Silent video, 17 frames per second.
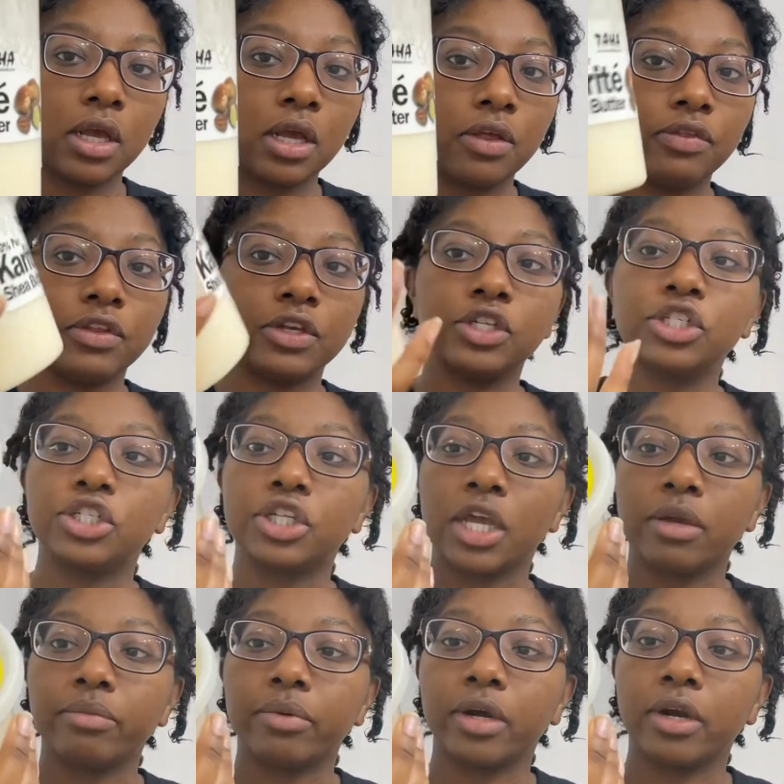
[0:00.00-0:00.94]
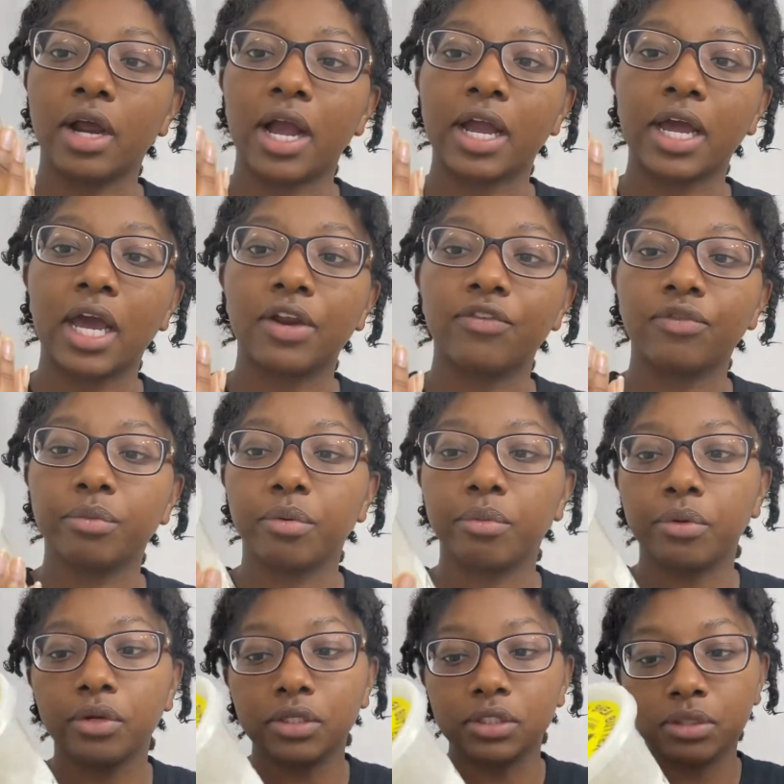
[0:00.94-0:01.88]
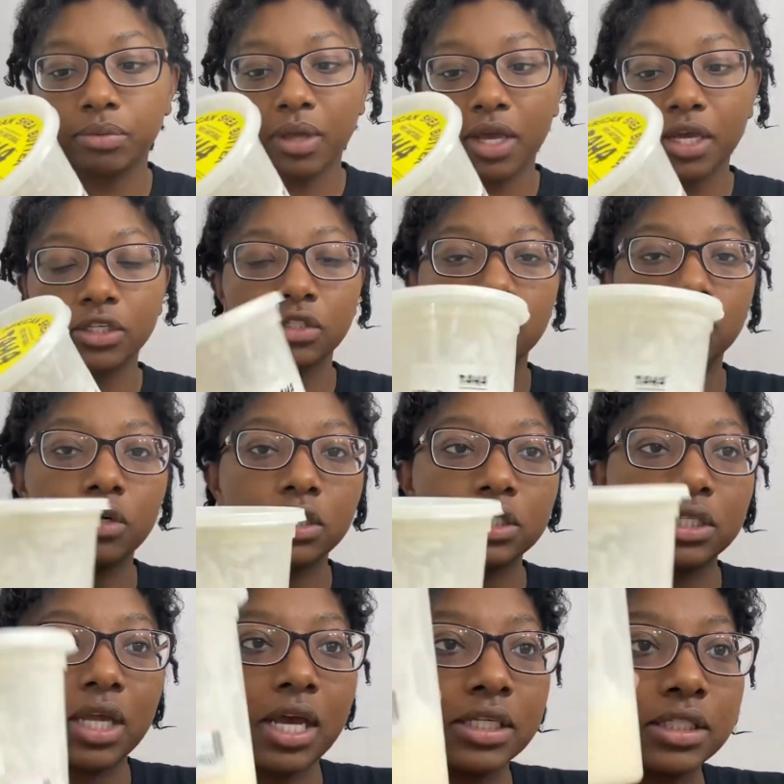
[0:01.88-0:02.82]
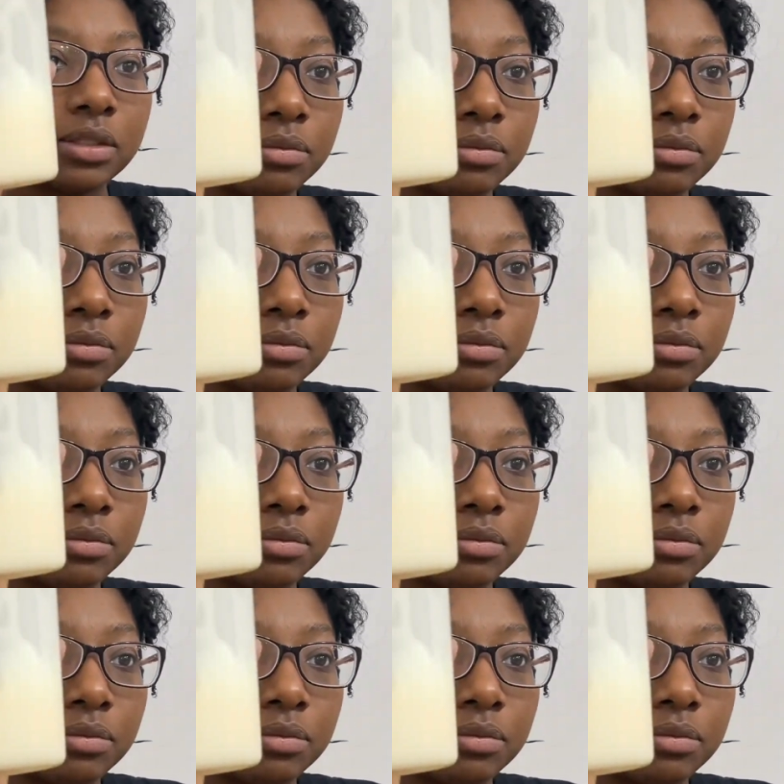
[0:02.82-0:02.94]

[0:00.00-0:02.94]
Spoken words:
this shea butter. I got it from the beauty supply store. It's lasted